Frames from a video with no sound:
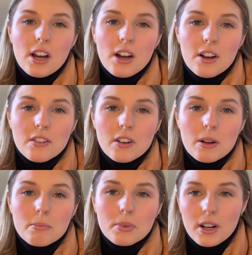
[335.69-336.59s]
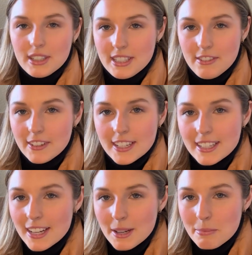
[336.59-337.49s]
of productivity
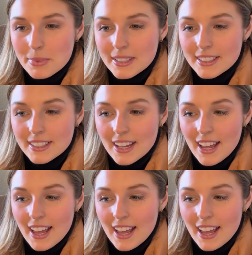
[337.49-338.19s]
tips